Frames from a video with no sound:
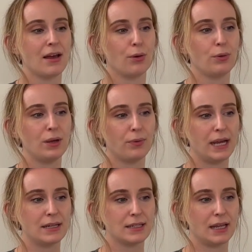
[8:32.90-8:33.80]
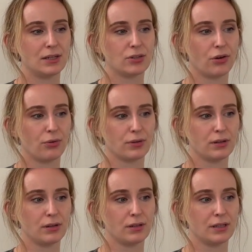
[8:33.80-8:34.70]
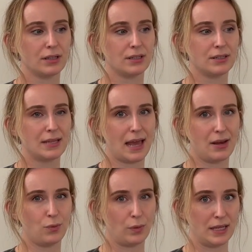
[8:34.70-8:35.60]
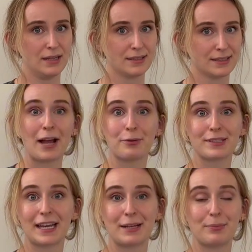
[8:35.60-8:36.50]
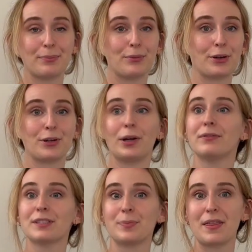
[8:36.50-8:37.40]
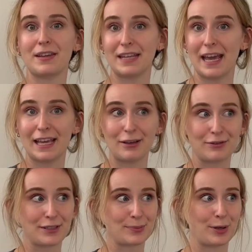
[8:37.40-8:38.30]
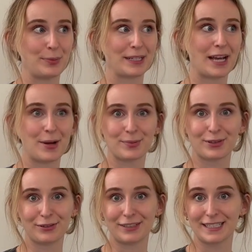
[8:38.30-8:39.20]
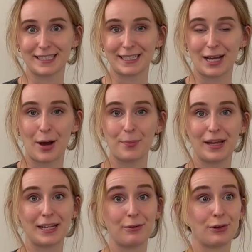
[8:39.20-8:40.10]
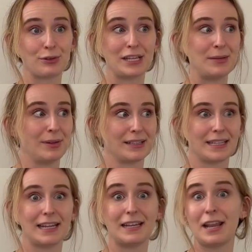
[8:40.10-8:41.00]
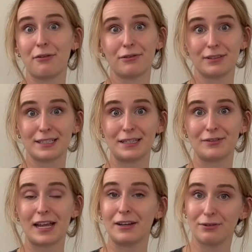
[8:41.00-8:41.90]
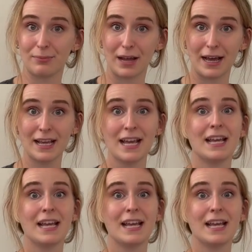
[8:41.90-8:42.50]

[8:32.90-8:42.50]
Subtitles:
We waited in total 10 weeks. I was getting more nervous by the day if this permit comes or if it doesn't come, and I wrote emails and I never received any reply.